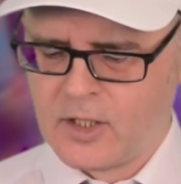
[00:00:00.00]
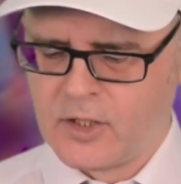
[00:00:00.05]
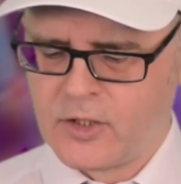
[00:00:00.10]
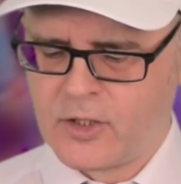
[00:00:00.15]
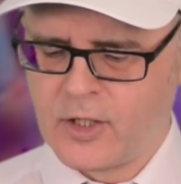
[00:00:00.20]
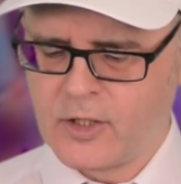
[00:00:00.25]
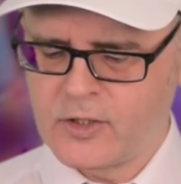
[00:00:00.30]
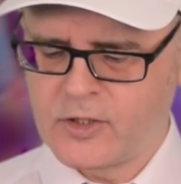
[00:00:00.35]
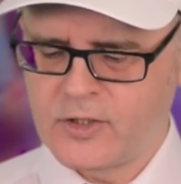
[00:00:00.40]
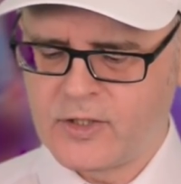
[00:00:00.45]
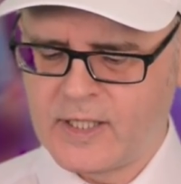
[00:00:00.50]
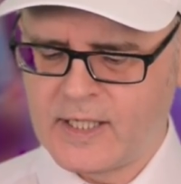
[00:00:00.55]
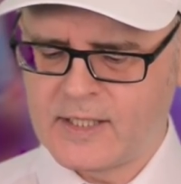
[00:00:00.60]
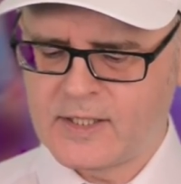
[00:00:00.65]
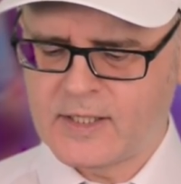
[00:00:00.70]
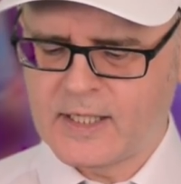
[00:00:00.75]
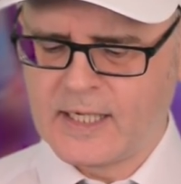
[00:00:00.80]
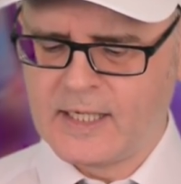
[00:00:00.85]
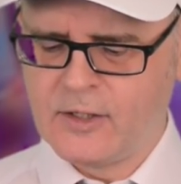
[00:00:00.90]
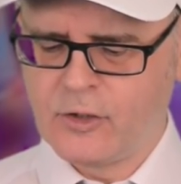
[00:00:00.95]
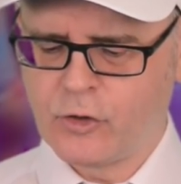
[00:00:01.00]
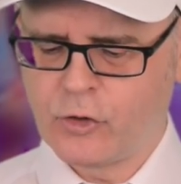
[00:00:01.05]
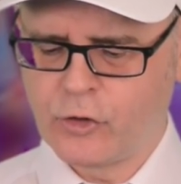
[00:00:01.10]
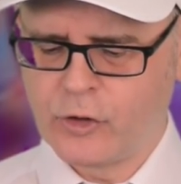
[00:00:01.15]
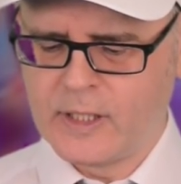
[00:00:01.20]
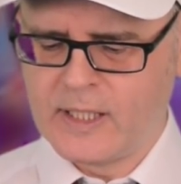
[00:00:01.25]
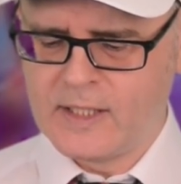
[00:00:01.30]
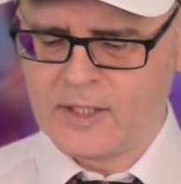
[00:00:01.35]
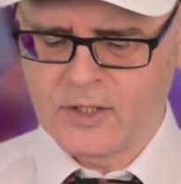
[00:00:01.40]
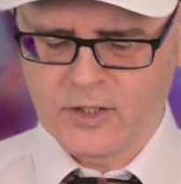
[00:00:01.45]
Does this
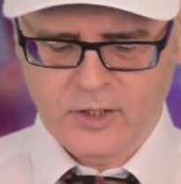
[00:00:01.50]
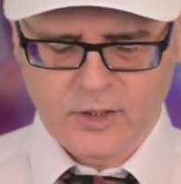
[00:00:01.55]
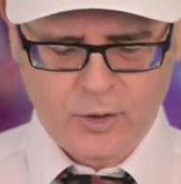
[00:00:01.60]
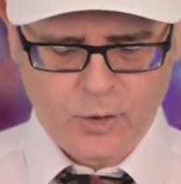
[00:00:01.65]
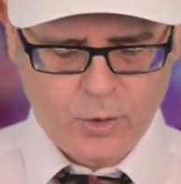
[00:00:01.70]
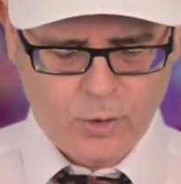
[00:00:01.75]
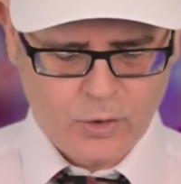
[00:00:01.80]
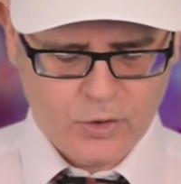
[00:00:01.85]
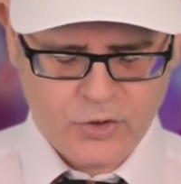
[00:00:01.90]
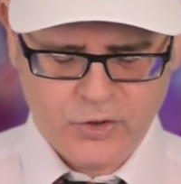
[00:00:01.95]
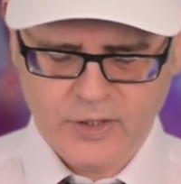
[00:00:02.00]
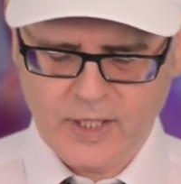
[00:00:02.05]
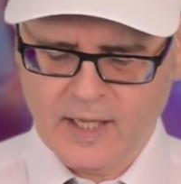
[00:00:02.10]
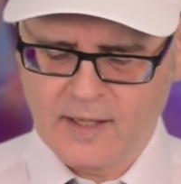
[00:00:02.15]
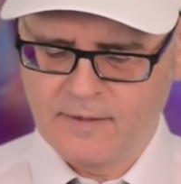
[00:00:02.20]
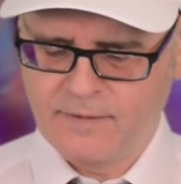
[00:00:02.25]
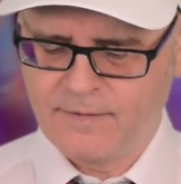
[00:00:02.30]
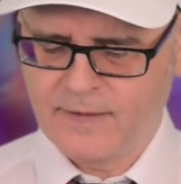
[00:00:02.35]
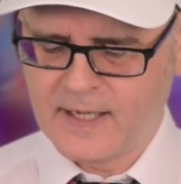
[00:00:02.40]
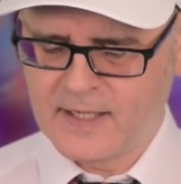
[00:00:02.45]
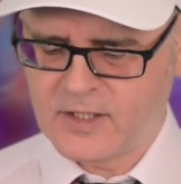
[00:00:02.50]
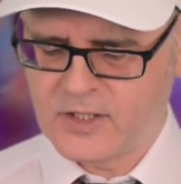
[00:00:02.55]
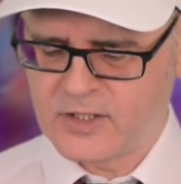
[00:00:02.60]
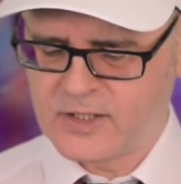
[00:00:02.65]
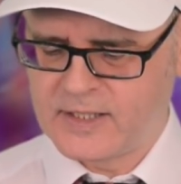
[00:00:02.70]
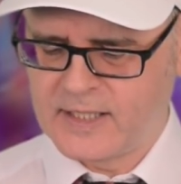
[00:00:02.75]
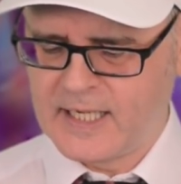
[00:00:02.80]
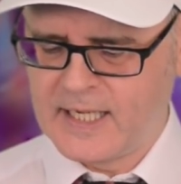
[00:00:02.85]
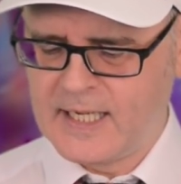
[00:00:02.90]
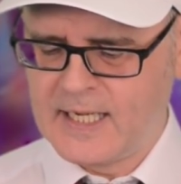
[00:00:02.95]
increase your self
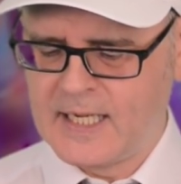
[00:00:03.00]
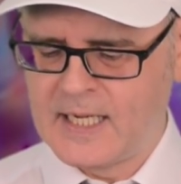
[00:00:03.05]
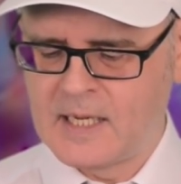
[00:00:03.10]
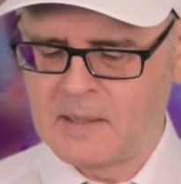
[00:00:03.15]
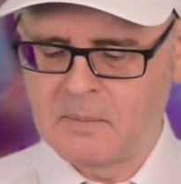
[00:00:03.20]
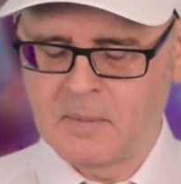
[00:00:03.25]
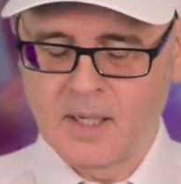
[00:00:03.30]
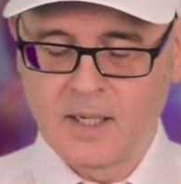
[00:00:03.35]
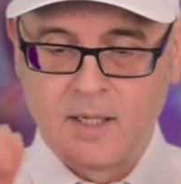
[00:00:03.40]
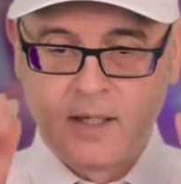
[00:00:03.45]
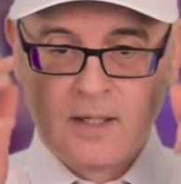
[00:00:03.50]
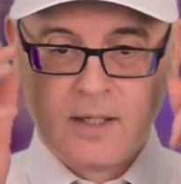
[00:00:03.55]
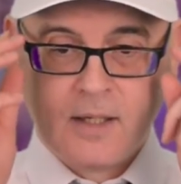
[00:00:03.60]
esteem?